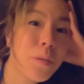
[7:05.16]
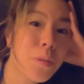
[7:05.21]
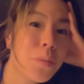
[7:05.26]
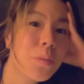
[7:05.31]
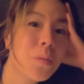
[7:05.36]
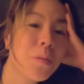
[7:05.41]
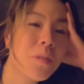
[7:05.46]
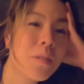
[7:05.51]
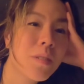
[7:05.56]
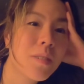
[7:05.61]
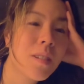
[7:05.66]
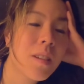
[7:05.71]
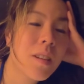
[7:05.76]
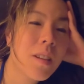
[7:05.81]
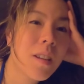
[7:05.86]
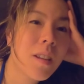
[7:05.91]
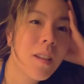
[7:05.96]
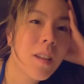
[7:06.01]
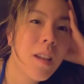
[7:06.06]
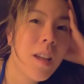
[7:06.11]
noon
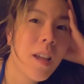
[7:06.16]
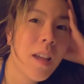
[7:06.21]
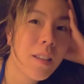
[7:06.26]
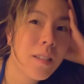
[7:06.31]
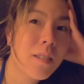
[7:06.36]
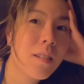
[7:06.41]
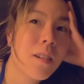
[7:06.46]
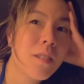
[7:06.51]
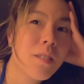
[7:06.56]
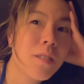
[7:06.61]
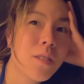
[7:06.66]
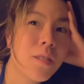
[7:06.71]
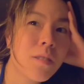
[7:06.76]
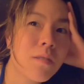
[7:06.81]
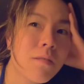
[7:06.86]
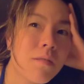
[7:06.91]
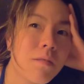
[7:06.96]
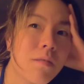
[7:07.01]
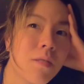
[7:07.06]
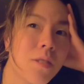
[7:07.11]
and got
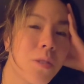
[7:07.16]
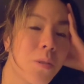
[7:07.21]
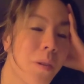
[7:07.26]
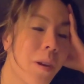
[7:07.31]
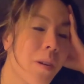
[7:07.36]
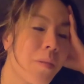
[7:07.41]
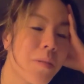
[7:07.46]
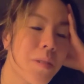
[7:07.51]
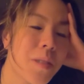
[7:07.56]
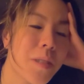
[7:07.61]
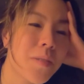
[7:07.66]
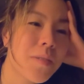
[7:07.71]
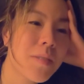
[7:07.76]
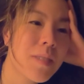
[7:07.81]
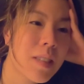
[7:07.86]
two hours of